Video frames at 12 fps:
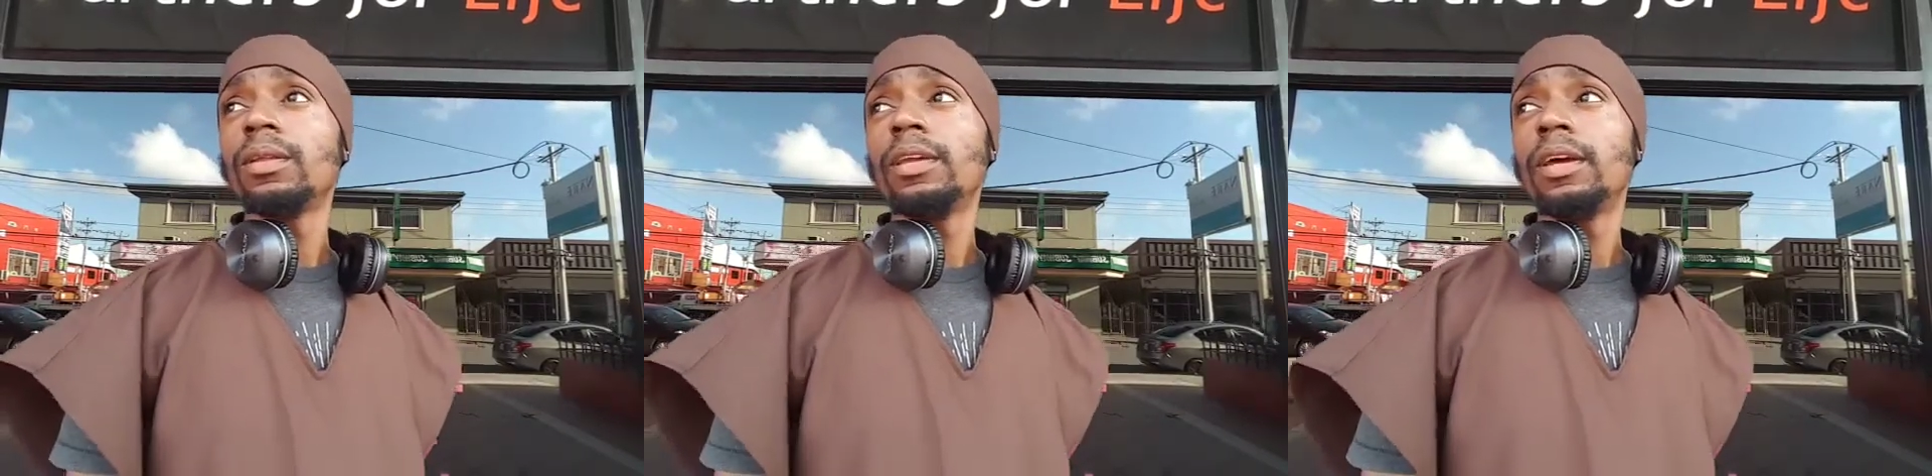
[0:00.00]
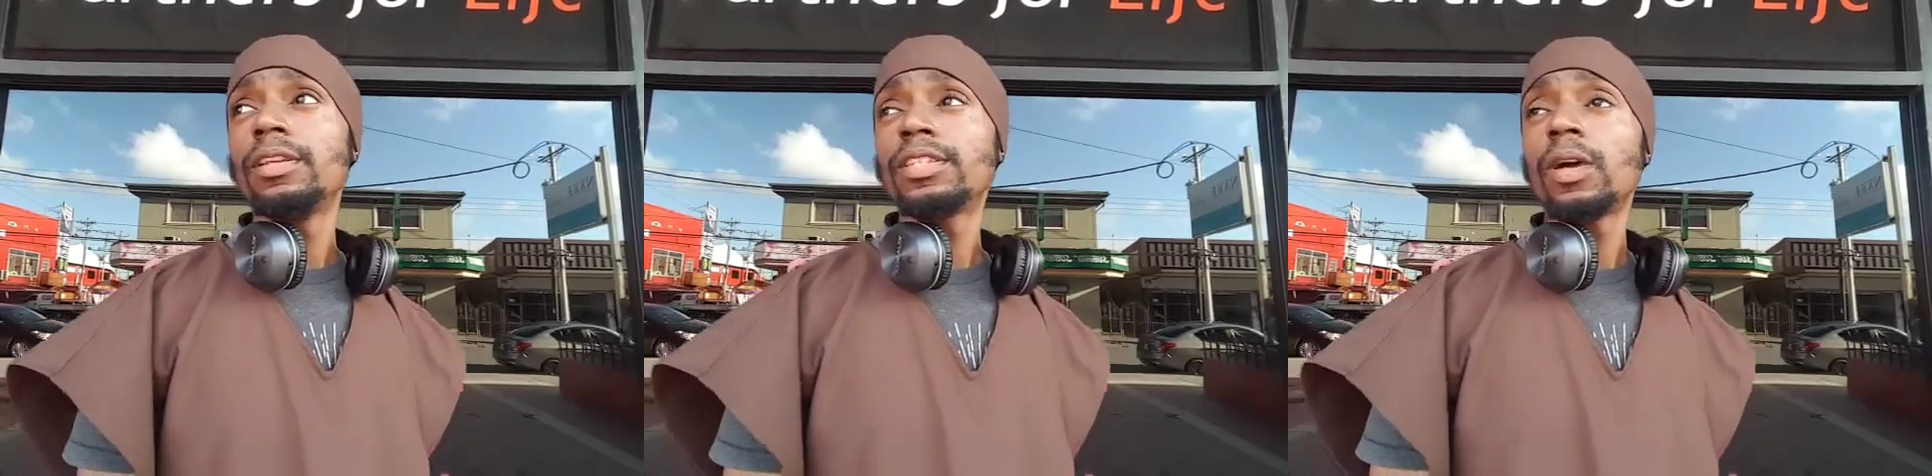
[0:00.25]

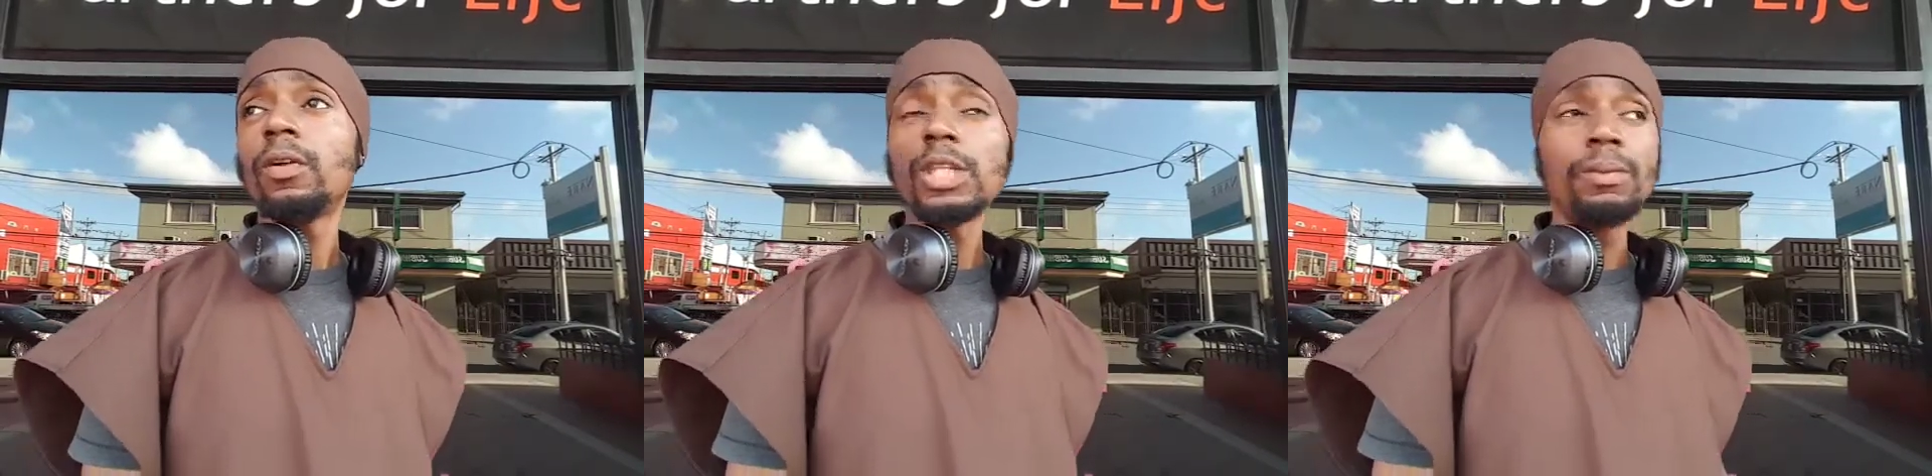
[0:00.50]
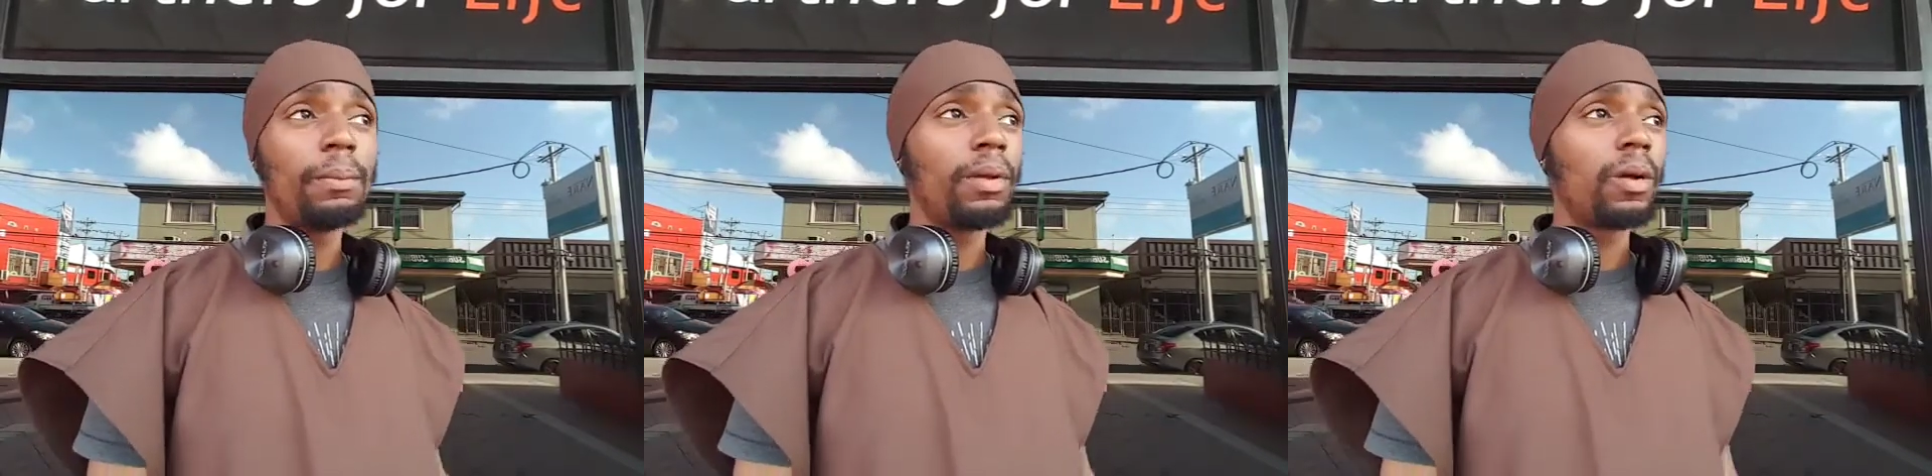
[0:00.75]
You understand? All these
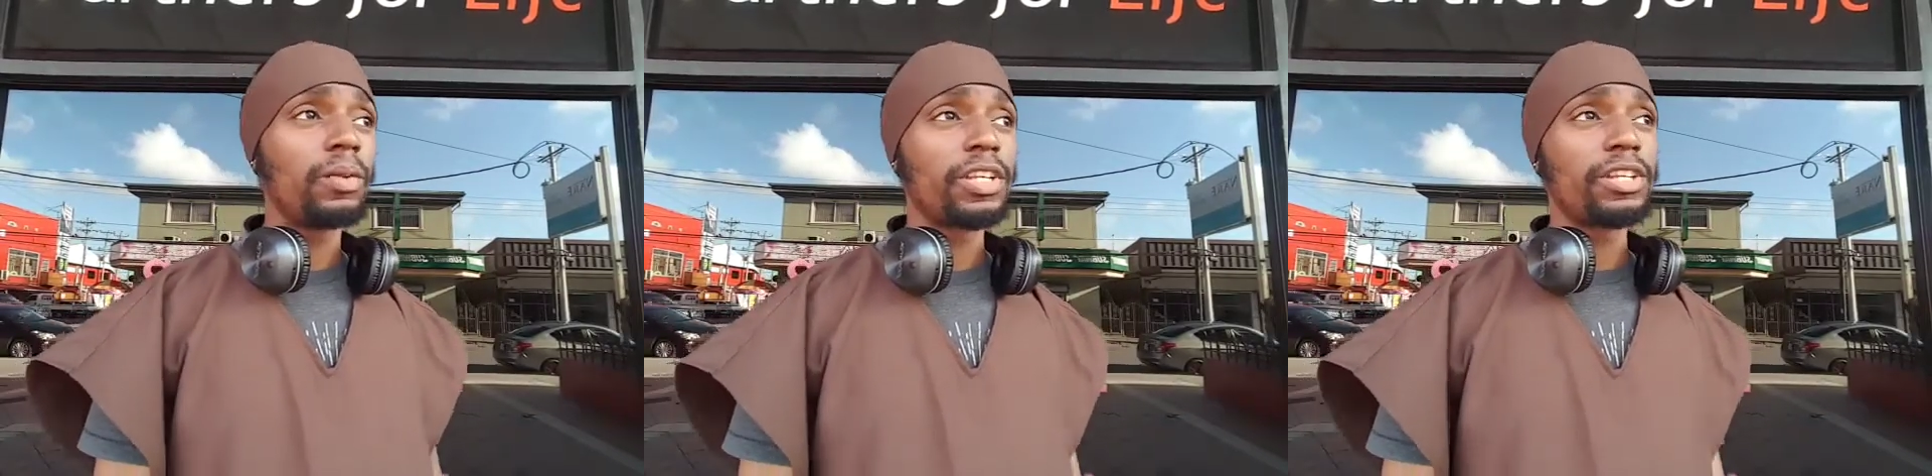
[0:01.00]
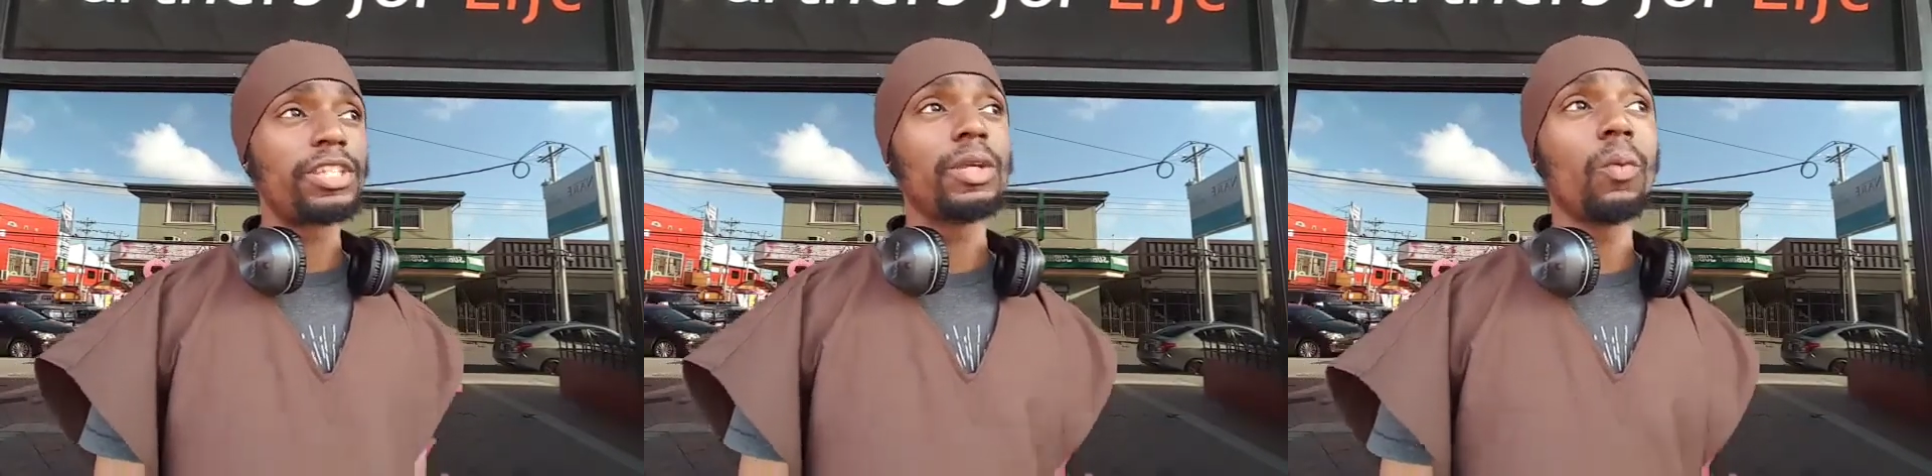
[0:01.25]
people out there see